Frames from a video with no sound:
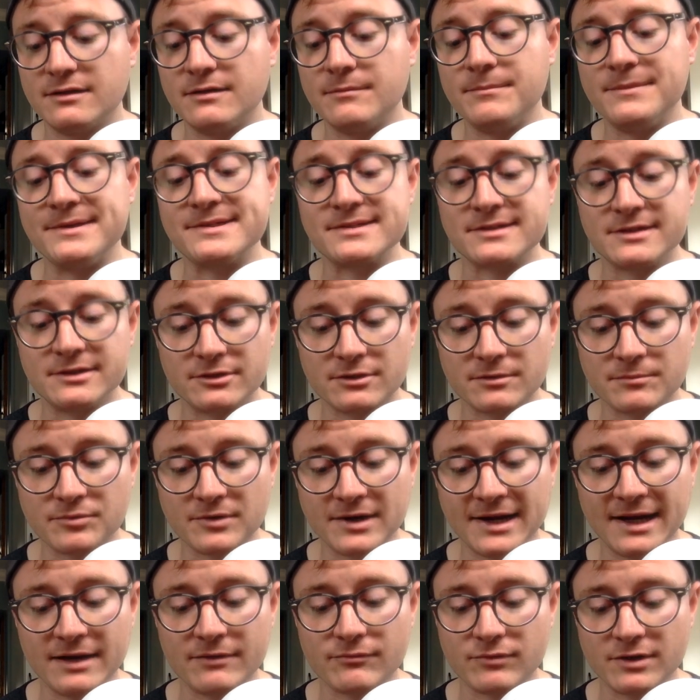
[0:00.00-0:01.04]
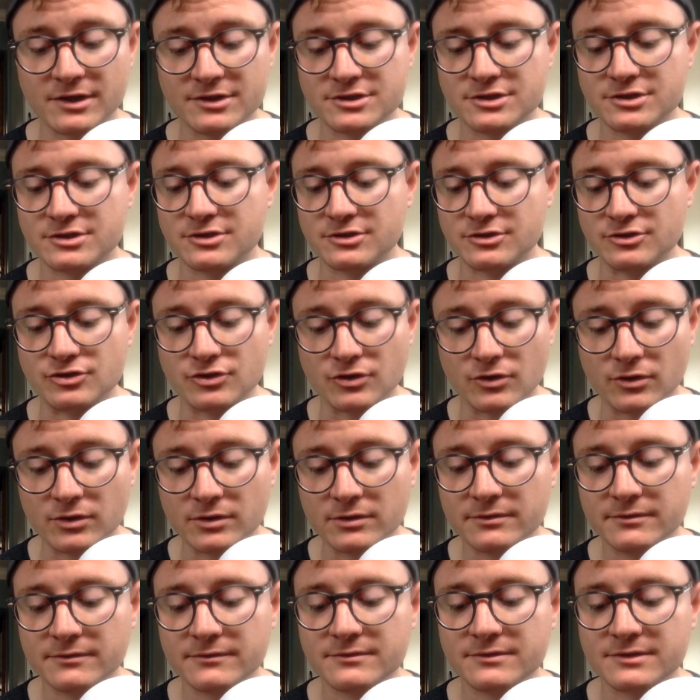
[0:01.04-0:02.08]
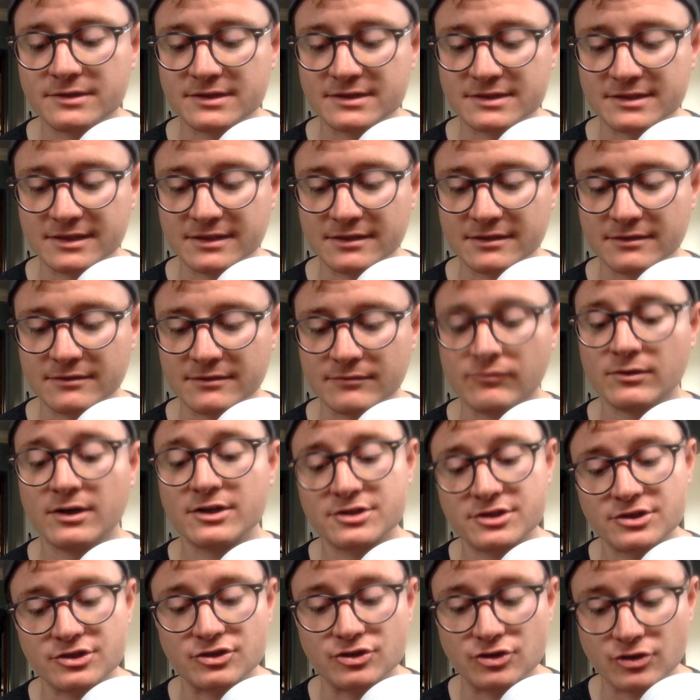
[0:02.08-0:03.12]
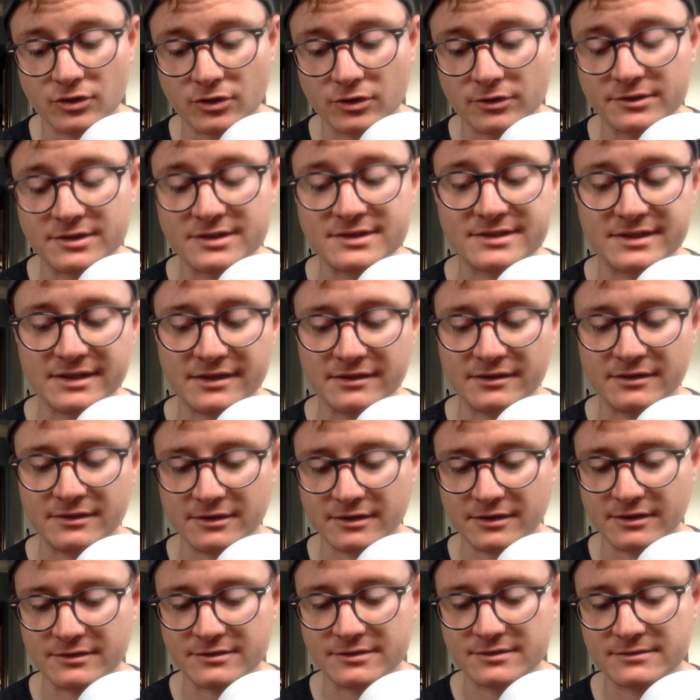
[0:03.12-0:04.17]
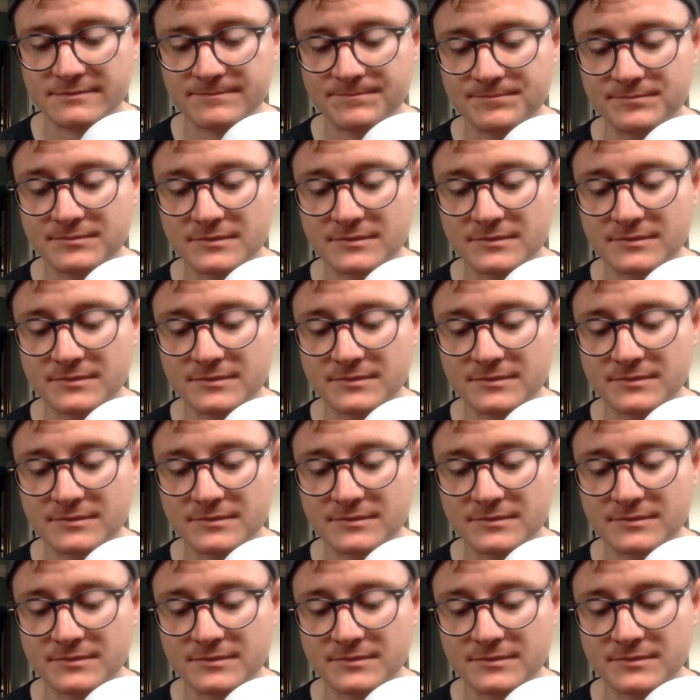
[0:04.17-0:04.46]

Miss Gilbride rushes to Joel to see rushes Joel to see the nurse,